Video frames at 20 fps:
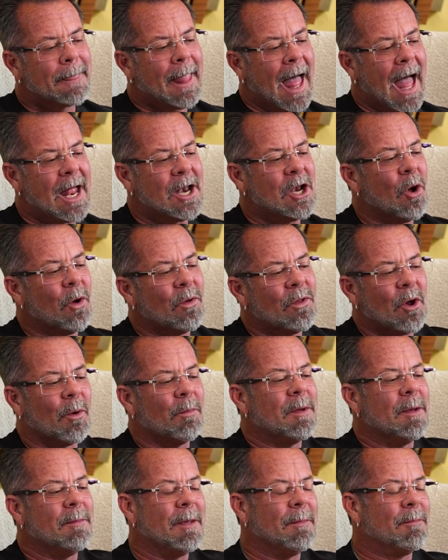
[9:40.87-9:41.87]
I know there'll
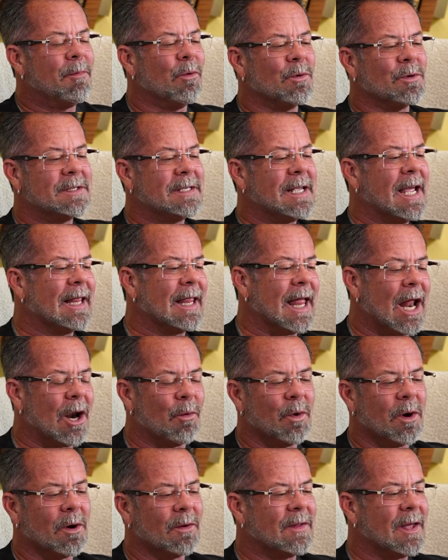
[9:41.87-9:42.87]
be people who say a lot of
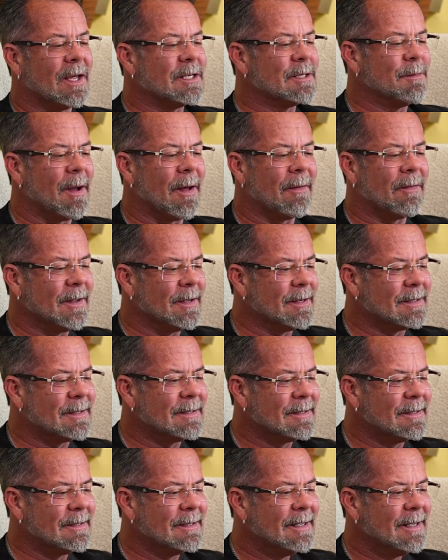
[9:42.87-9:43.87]
weird things about
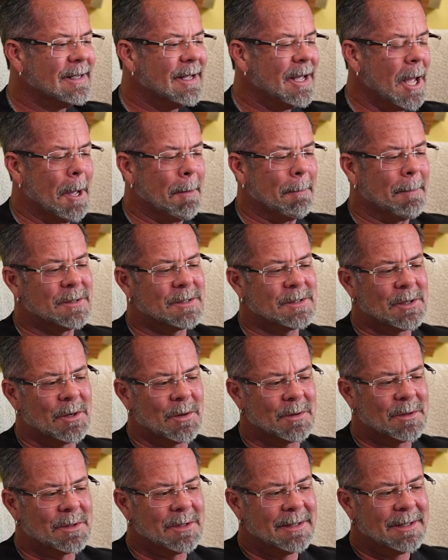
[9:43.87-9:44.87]
this
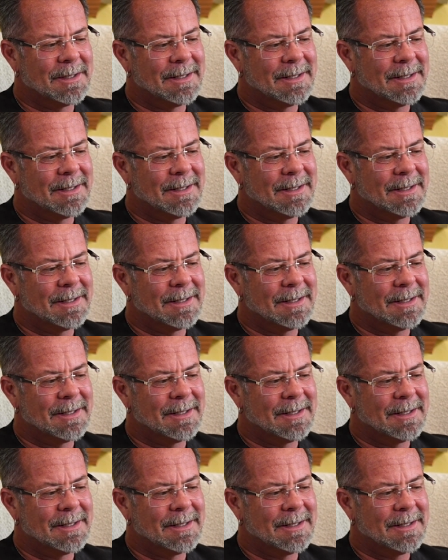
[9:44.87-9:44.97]
episode,